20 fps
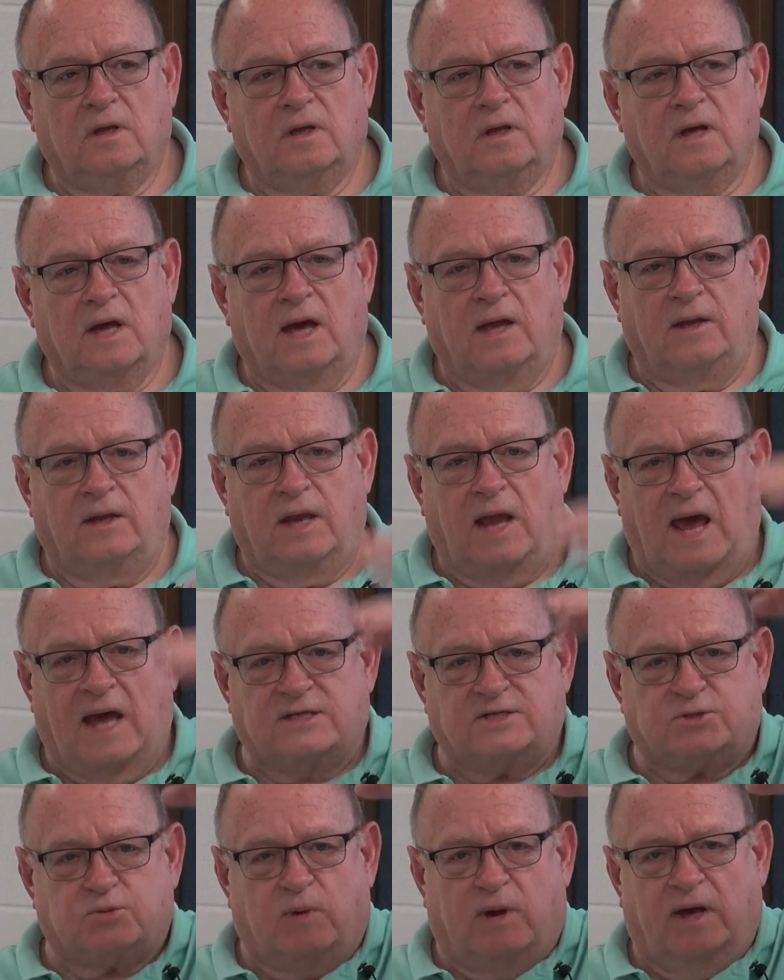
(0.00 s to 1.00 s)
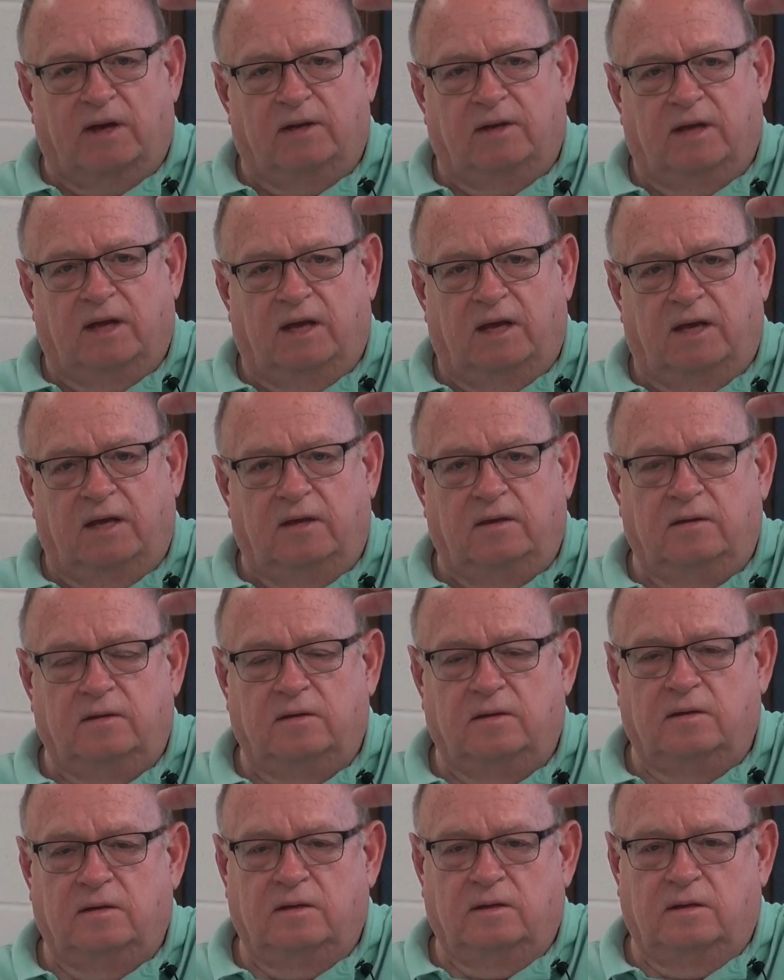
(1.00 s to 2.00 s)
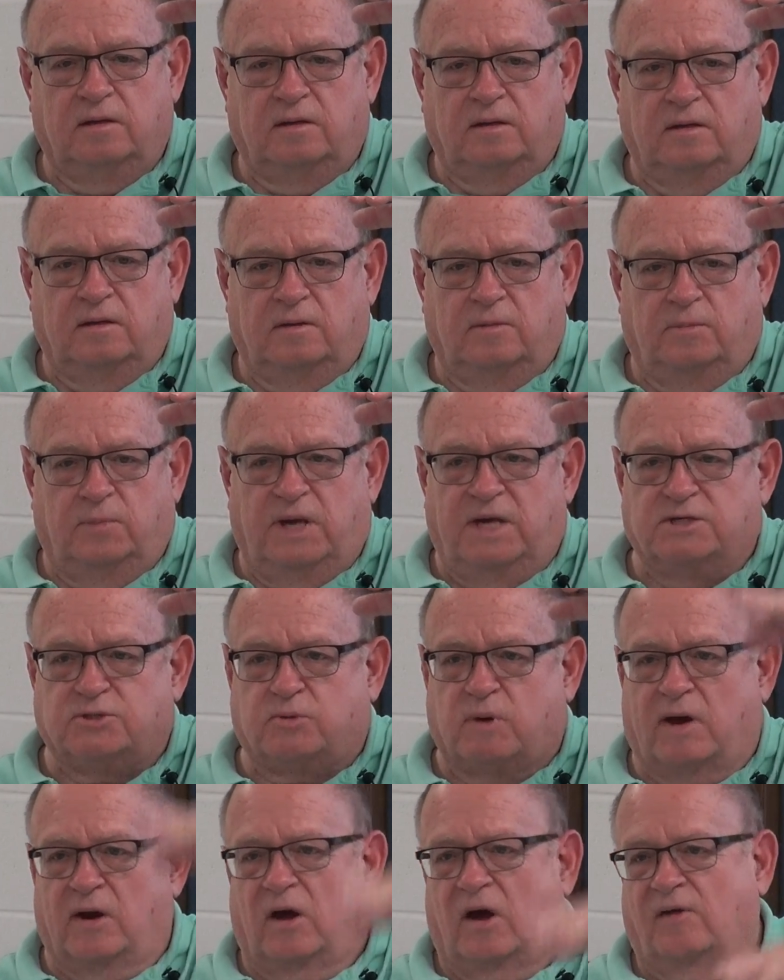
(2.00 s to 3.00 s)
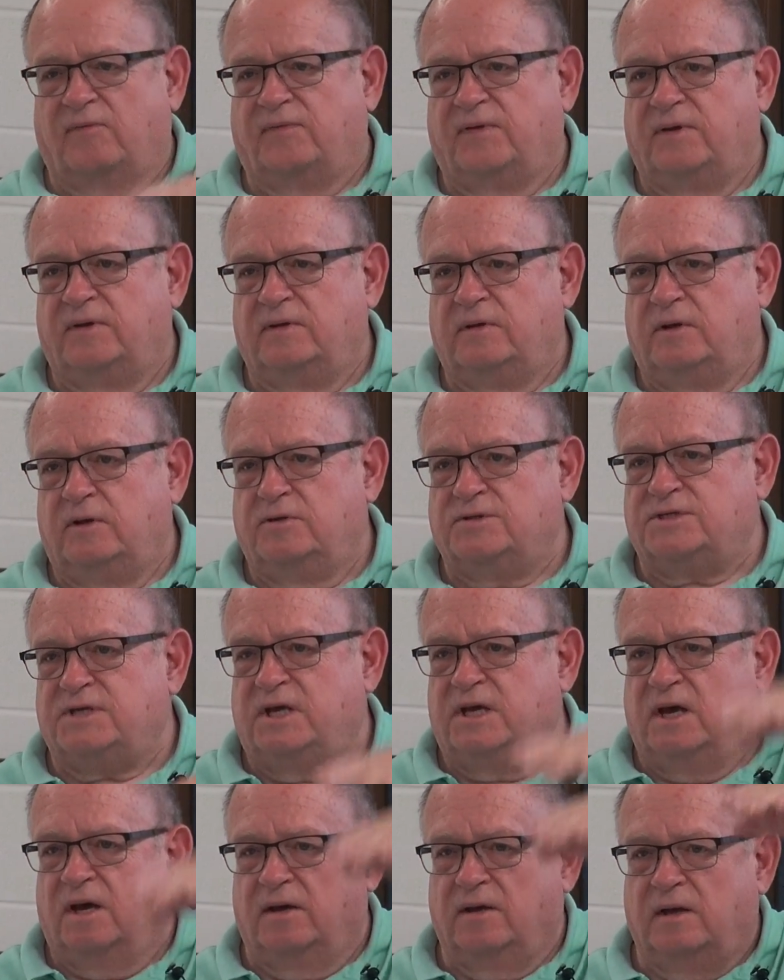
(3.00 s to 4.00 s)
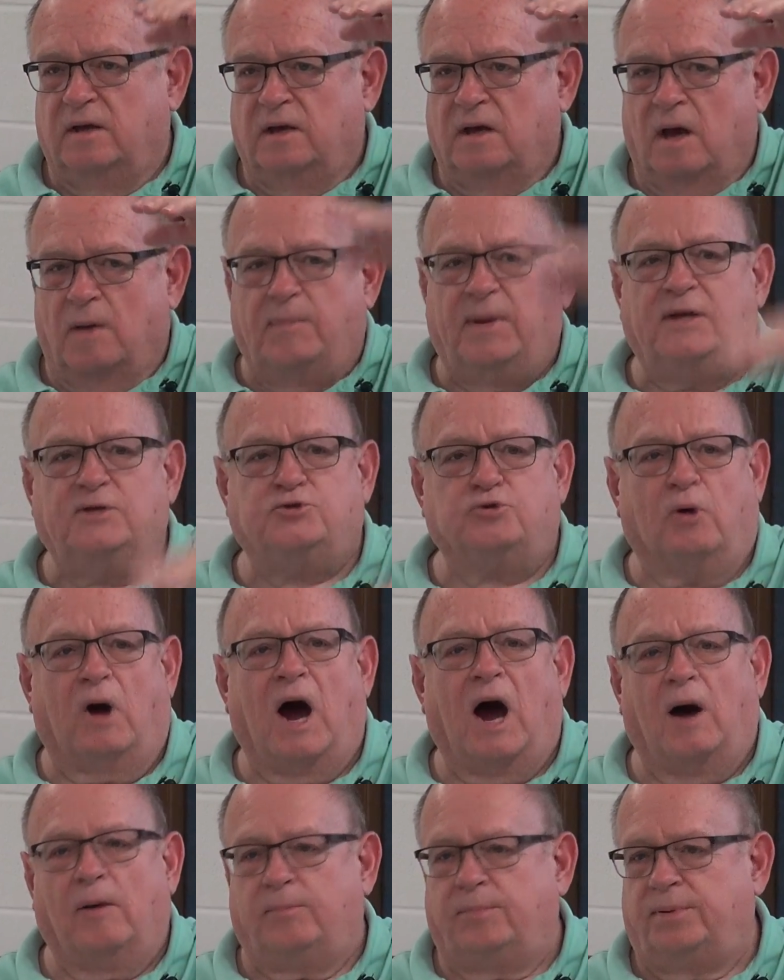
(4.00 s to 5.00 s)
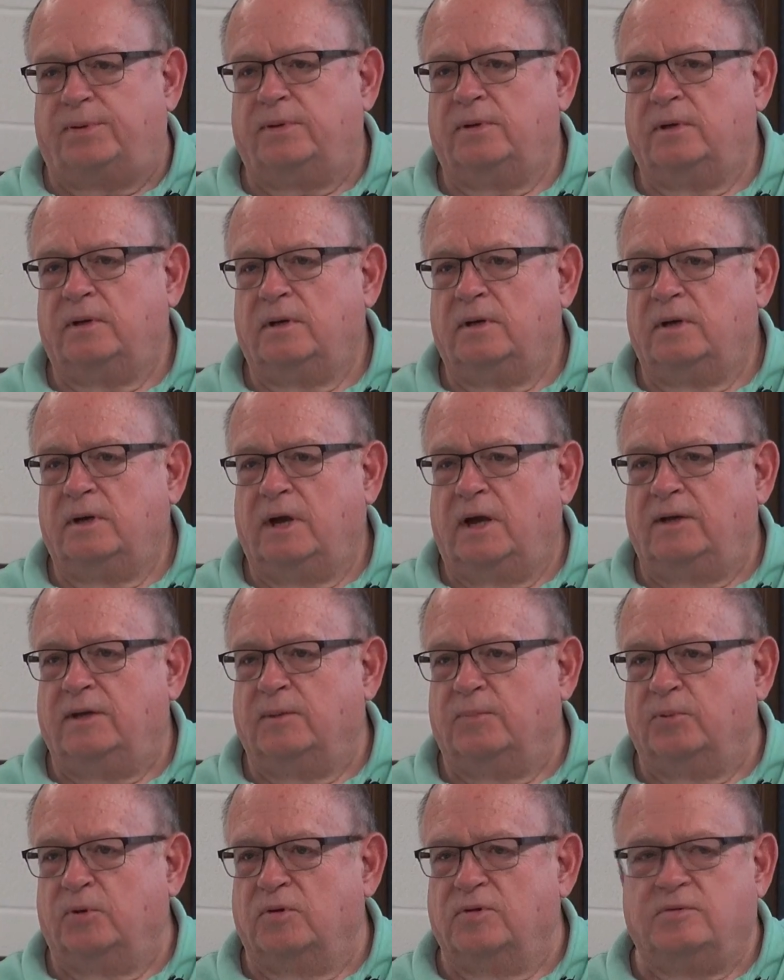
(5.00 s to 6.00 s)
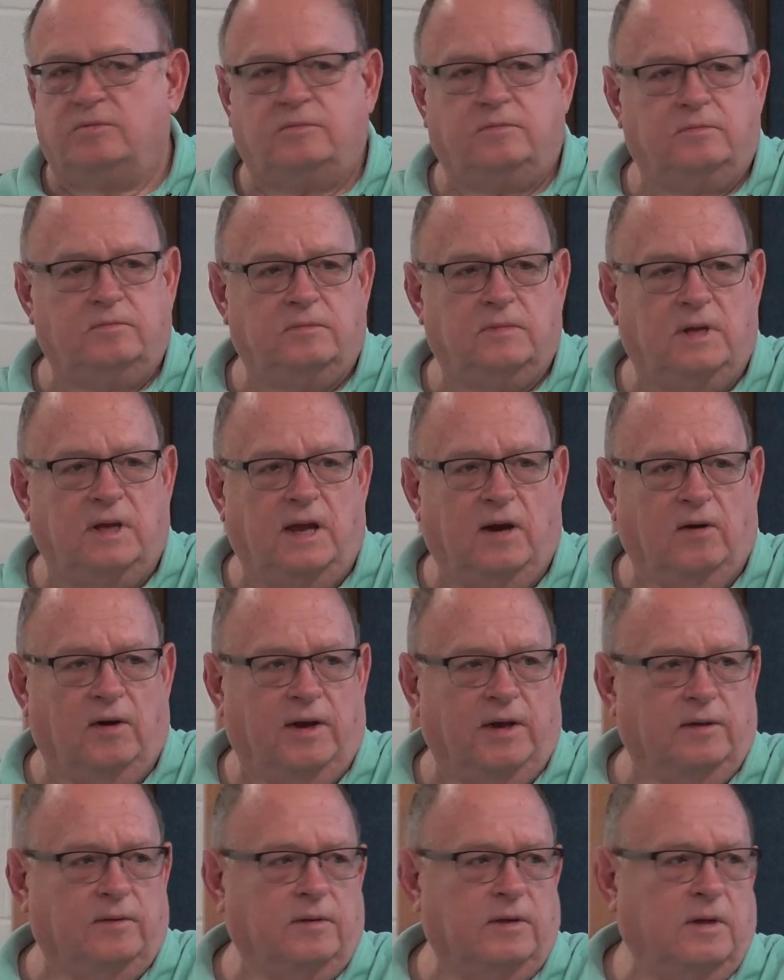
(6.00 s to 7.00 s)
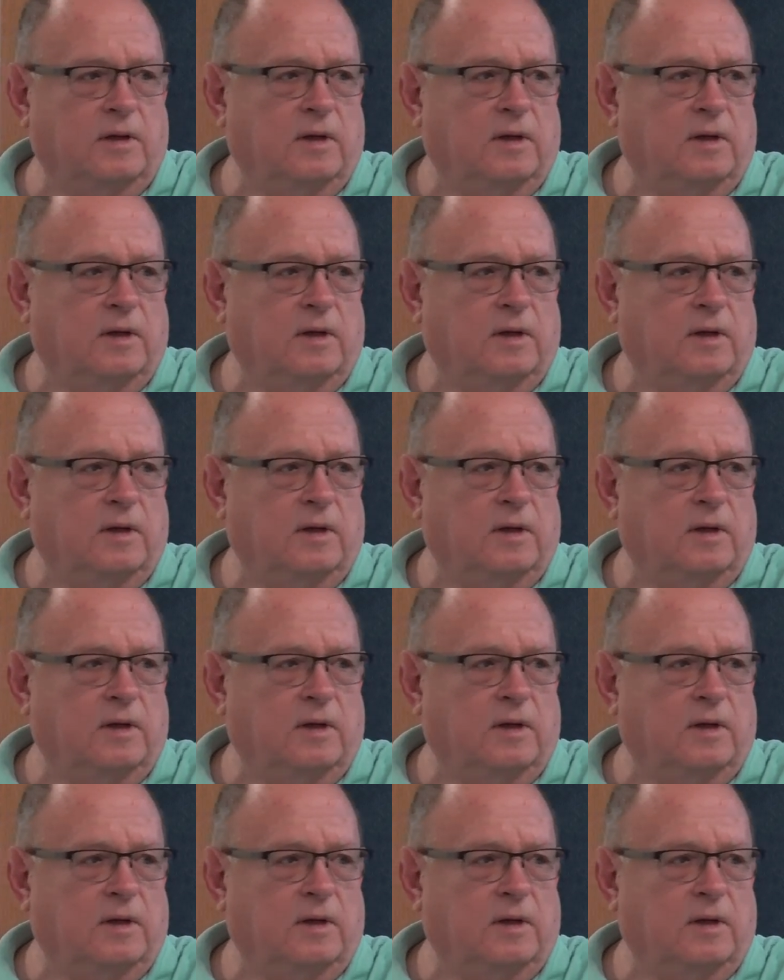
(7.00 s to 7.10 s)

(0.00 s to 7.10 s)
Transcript: And that's when the bees, quite often, you see a big drop in the brood area.